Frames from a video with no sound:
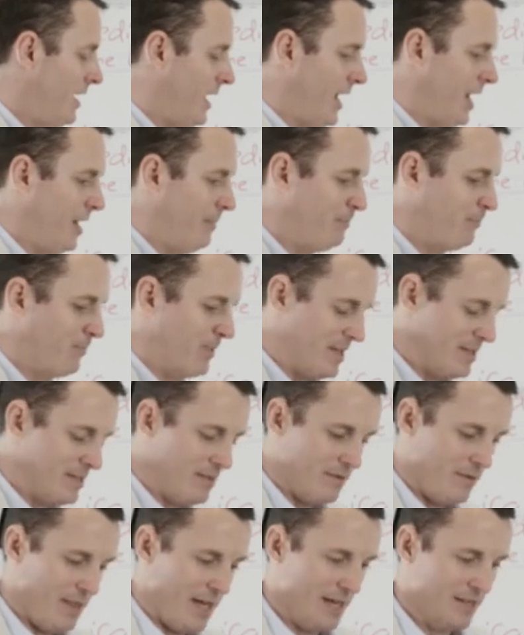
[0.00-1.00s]
Um,
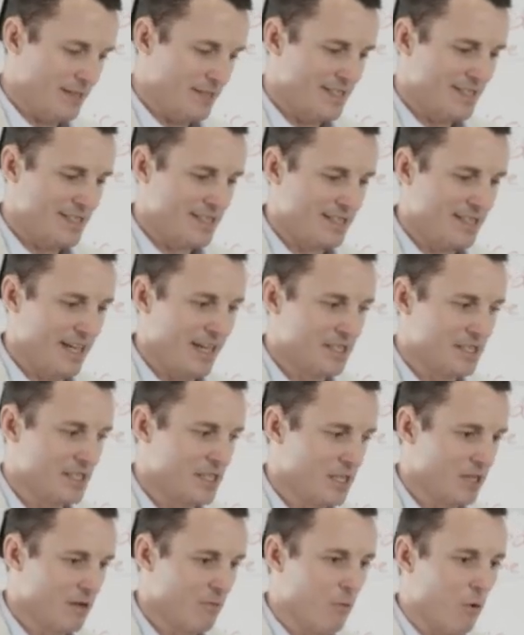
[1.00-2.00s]
that sense
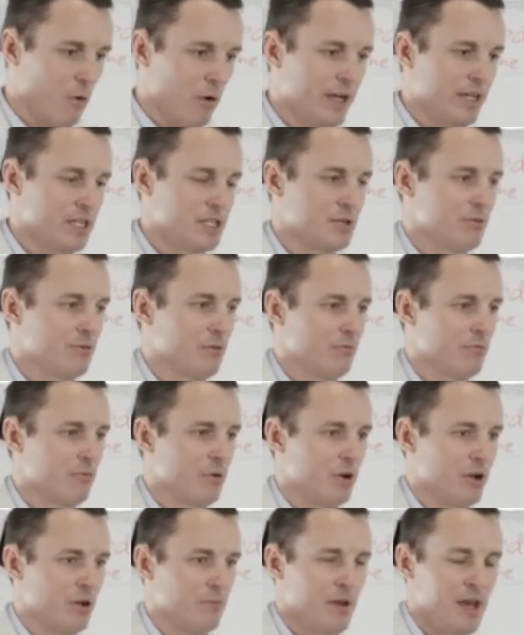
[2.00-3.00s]
that you walk into a
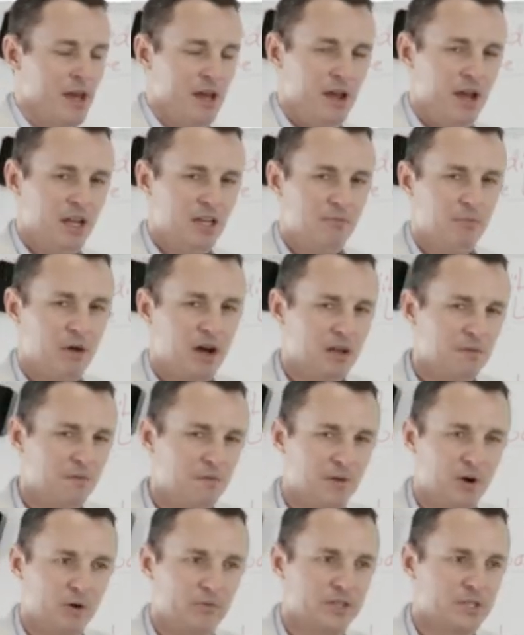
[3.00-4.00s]
room, and you might have
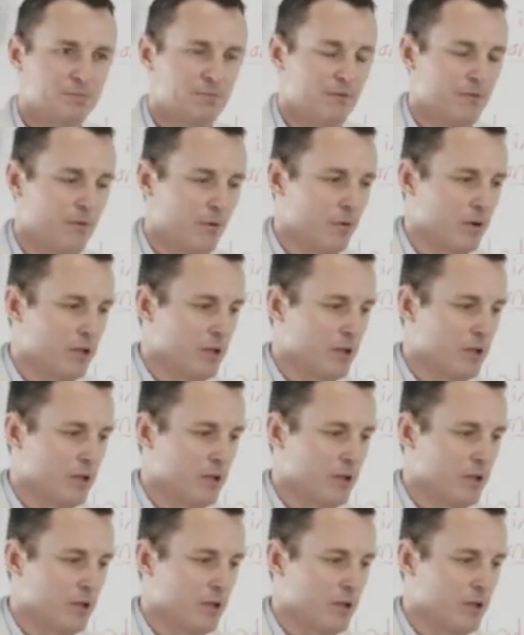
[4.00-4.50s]
felt this before.